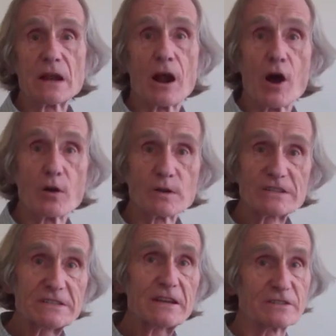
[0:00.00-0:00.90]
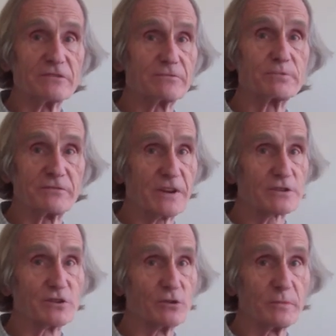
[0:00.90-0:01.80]
a whole set of
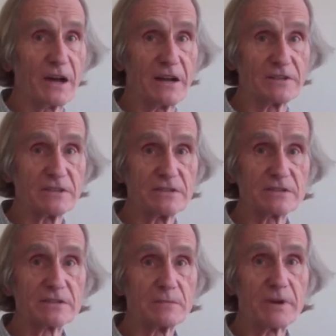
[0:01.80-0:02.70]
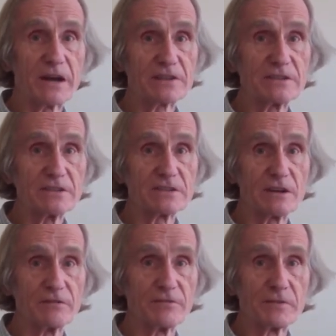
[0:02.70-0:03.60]
professional biases, the
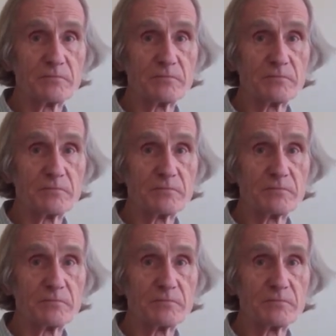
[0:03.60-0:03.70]
biases of